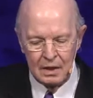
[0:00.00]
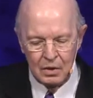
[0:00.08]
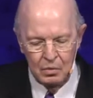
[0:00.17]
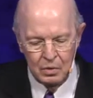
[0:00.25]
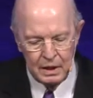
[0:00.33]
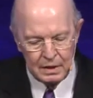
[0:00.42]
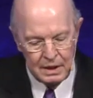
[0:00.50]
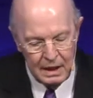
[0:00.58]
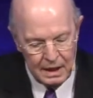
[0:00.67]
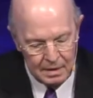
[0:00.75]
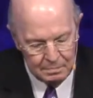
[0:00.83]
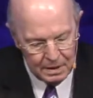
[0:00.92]
not only a
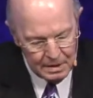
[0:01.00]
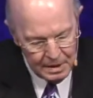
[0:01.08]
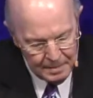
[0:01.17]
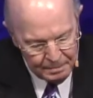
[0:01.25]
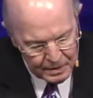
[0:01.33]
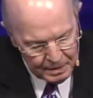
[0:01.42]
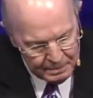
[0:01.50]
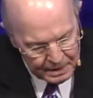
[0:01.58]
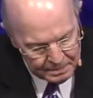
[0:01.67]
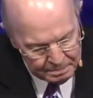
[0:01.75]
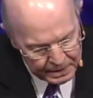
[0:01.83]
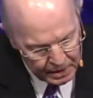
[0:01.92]
debt, but, but,